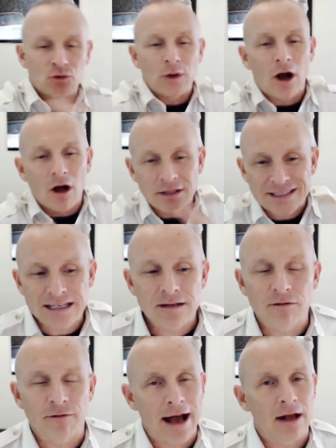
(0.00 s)
We all see the
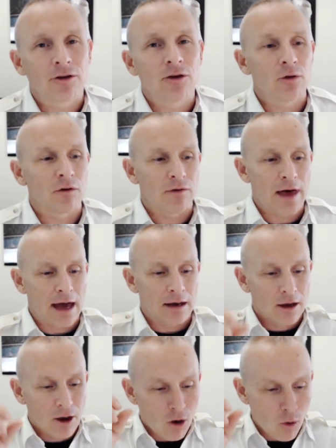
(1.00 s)
value of that.
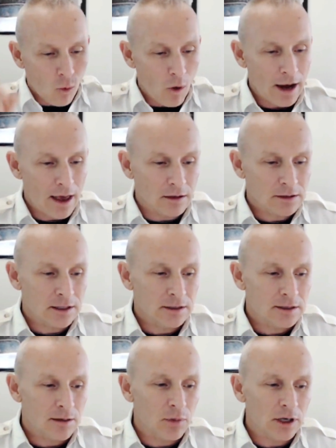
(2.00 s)
What else can
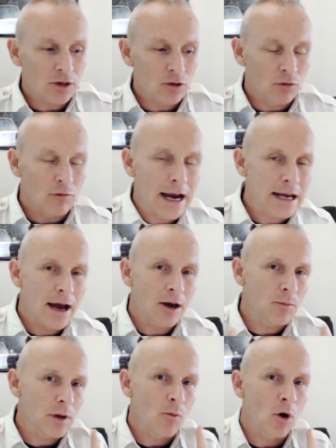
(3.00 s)
somebody do right now to
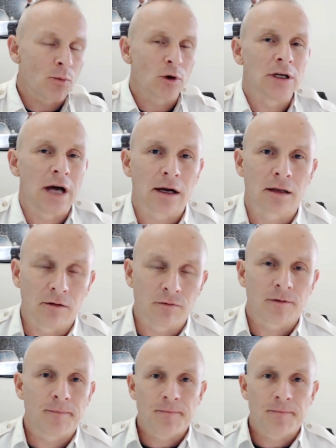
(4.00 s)
be more productive?